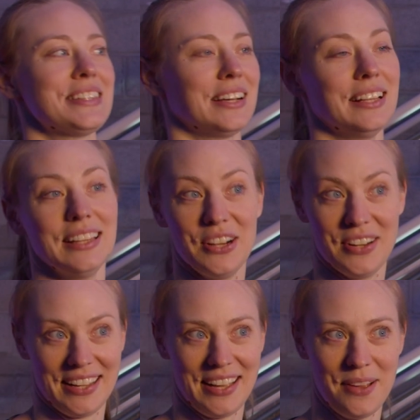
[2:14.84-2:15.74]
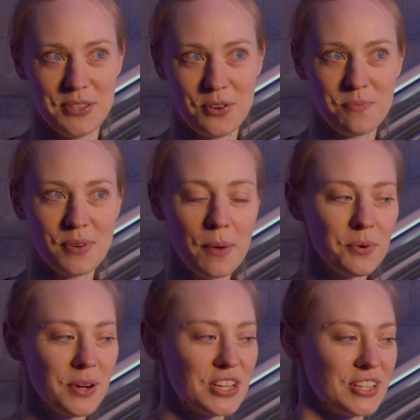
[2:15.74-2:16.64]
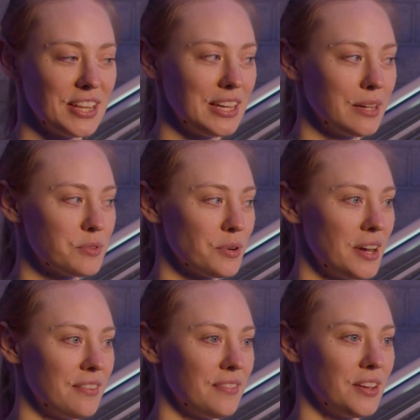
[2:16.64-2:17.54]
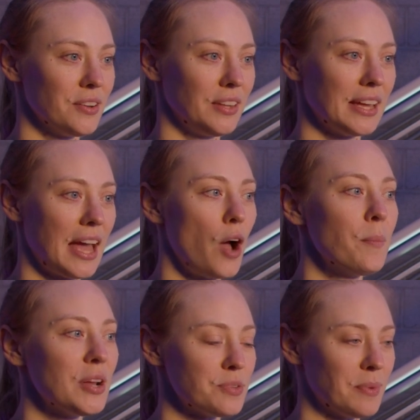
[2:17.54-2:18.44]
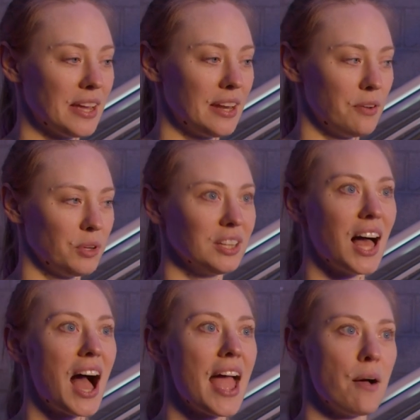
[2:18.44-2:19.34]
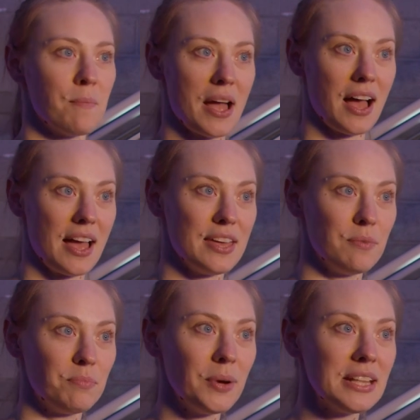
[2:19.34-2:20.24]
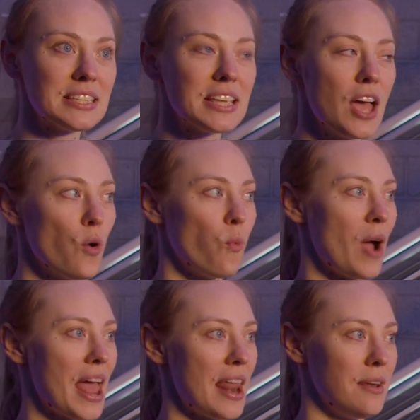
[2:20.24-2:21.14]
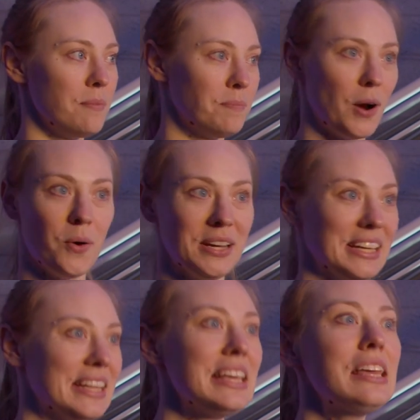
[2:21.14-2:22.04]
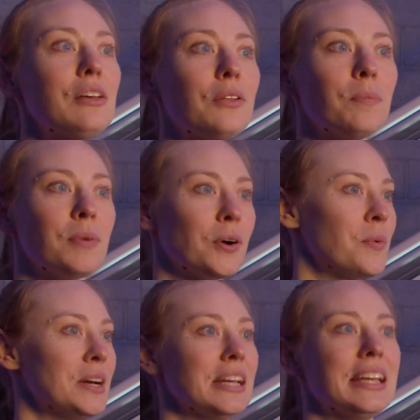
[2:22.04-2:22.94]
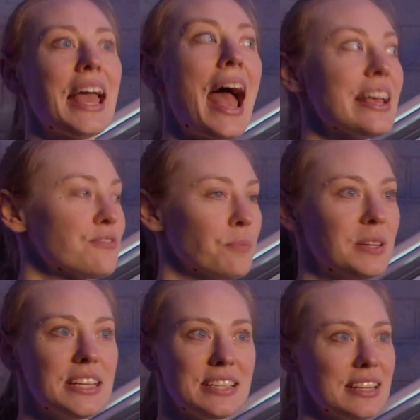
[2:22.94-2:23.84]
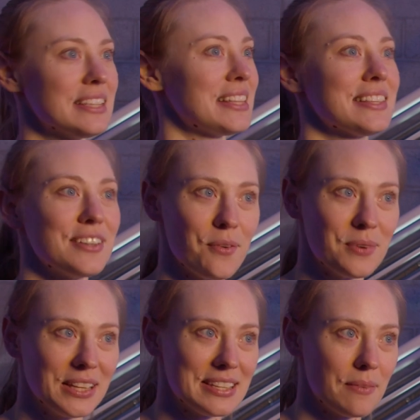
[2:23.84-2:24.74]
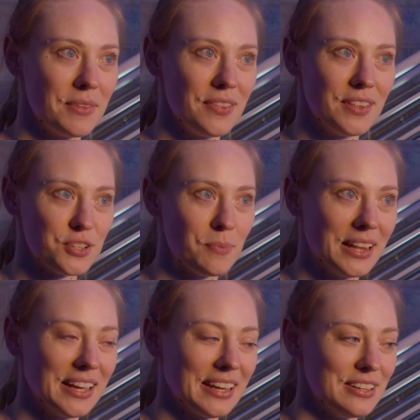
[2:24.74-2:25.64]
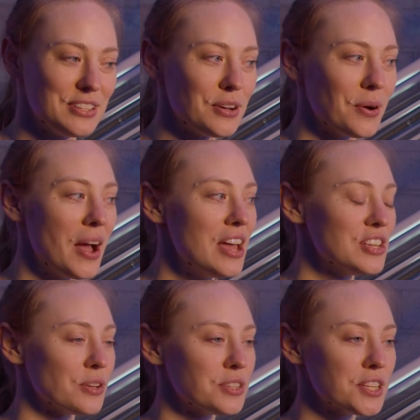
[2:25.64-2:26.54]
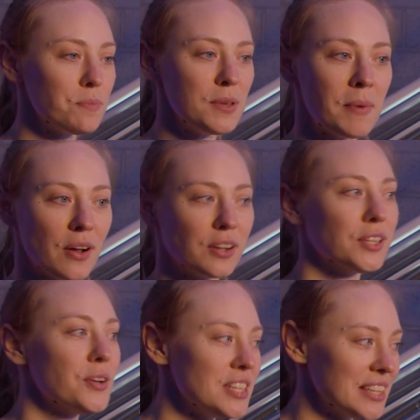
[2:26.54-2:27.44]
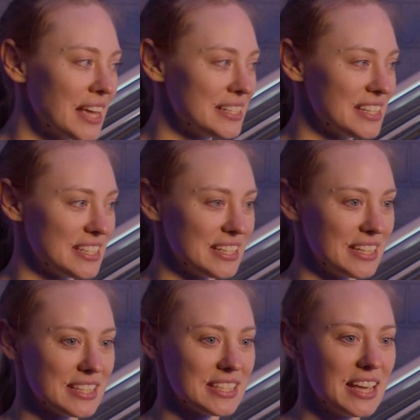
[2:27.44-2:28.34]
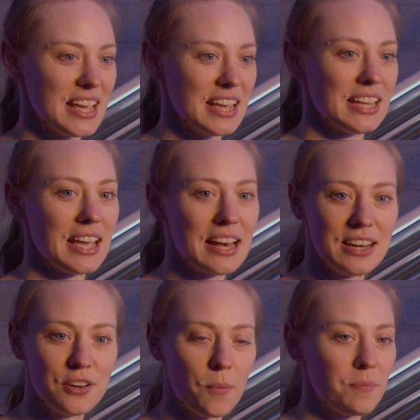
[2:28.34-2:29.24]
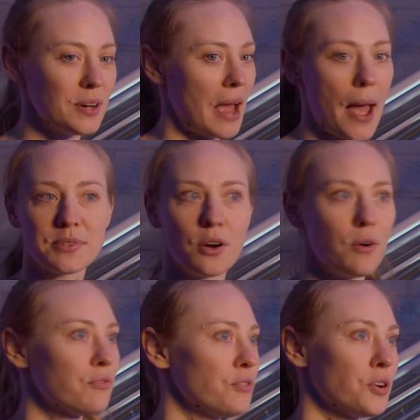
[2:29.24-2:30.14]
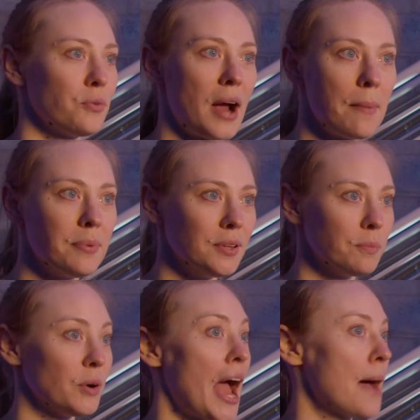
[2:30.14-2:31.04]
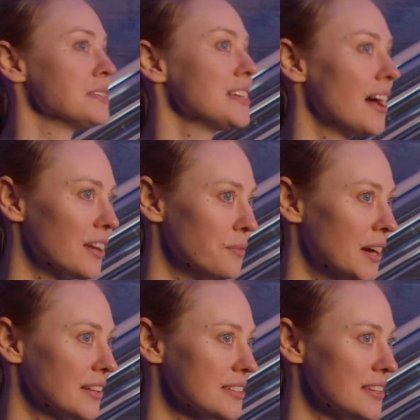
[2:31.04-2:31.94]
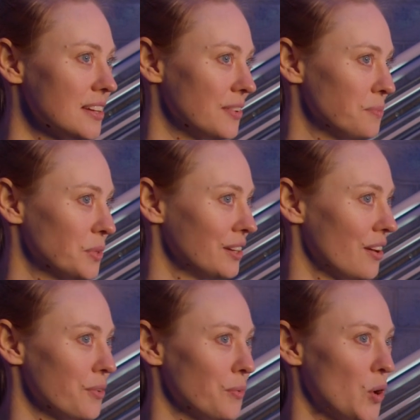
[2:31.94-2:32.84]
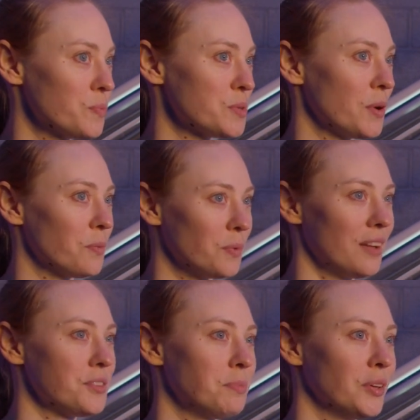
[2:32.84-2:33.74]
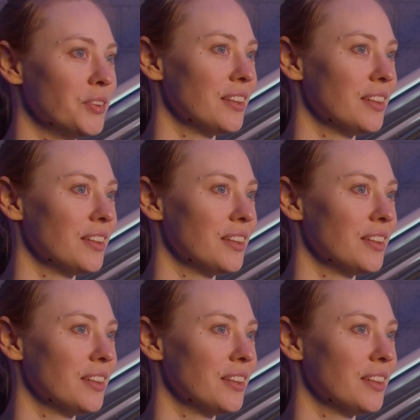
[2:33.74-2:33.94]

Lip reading: a cleric. So in preparation, I think I'm trying to figure how much am I gonna rely on my high hit points when Barrowin can heal, Barrowin can cast from a distance. That's not really something that Jamilah can do. So it's gonna be about closing that distance, getting, perhaps going for a grapple, perhaps attacking recklessly if I'm really on the ropes, but we'll have to build to